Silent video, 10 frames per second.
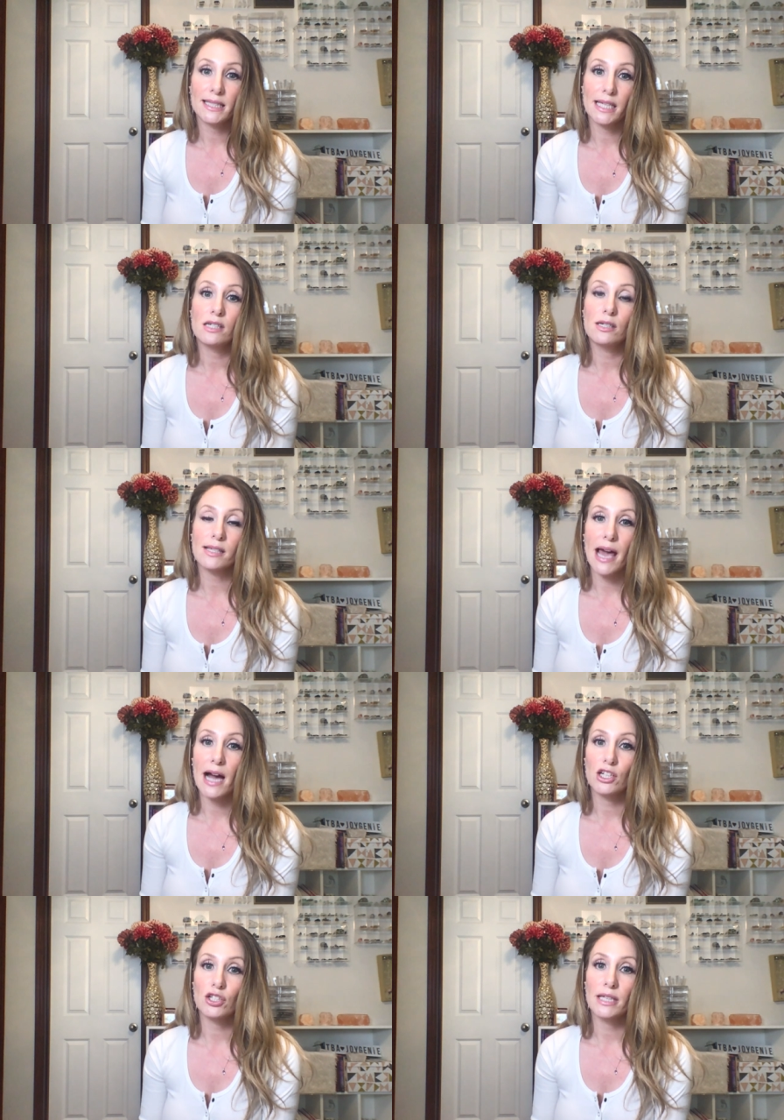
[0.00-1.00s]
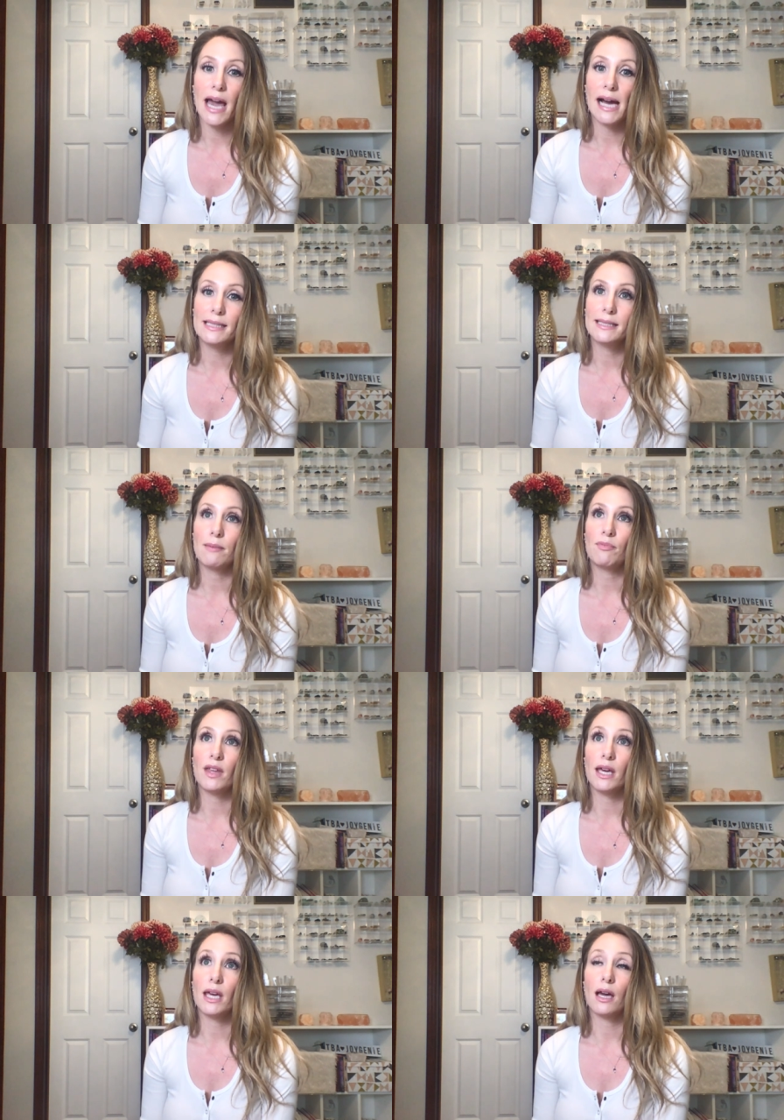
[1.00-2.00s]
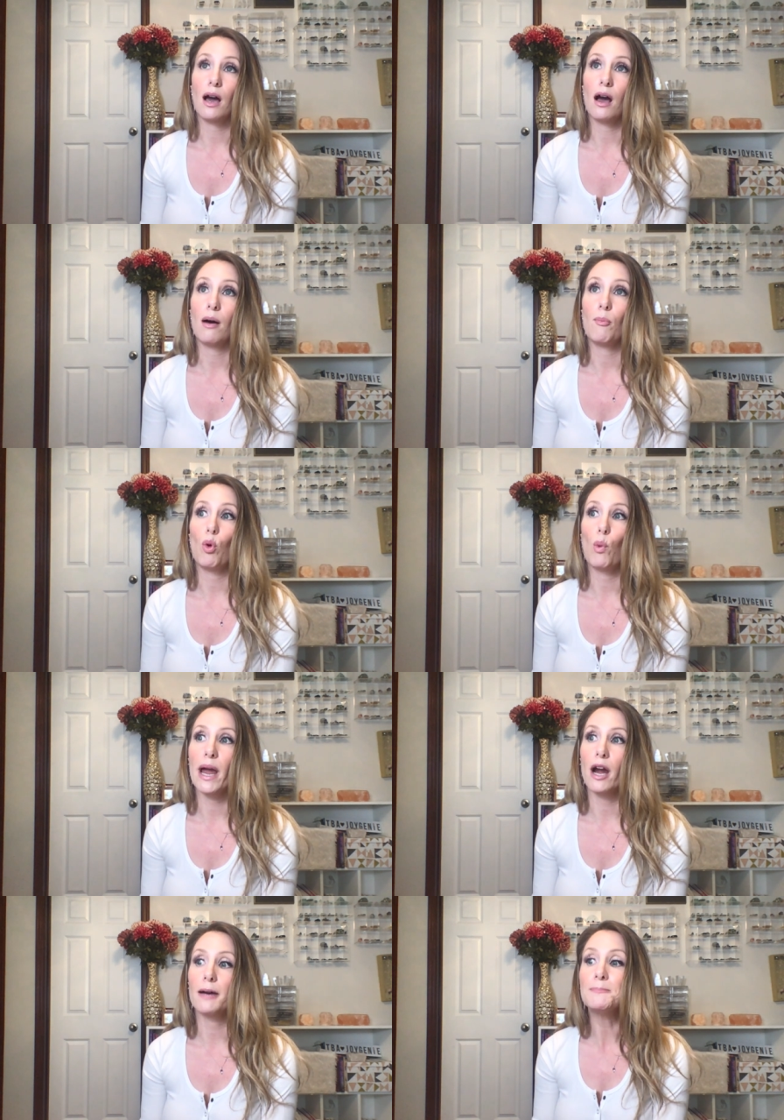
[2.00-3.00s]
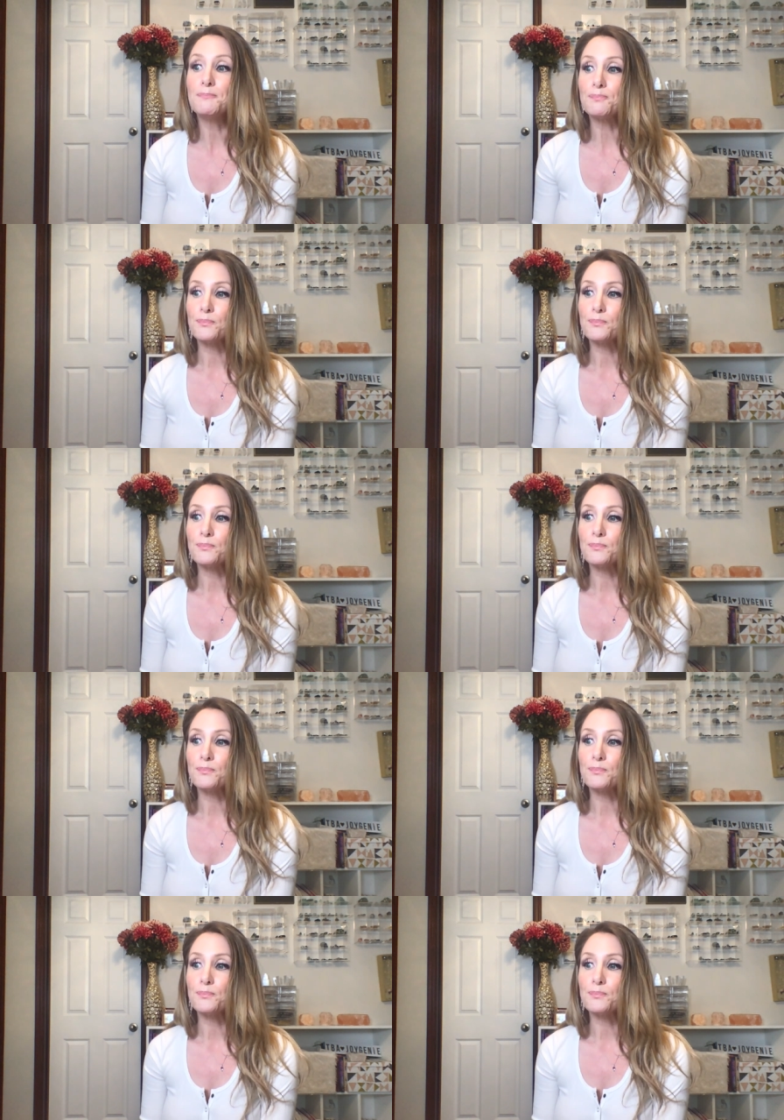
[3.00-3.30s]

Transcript: singles actually had something um, where